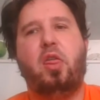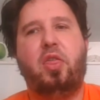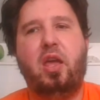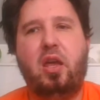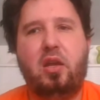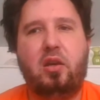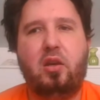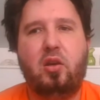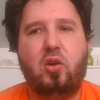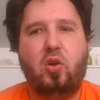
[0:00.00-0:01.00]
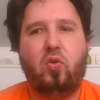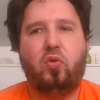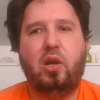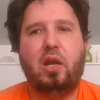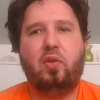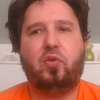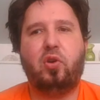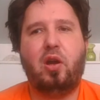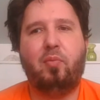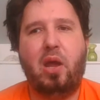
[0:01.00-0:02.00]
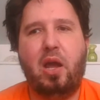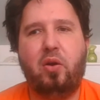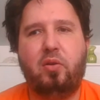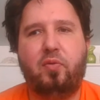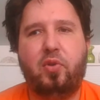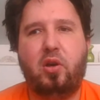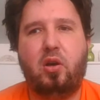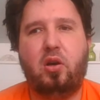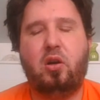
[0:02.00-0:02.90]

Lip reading: Then, right after I'm out of the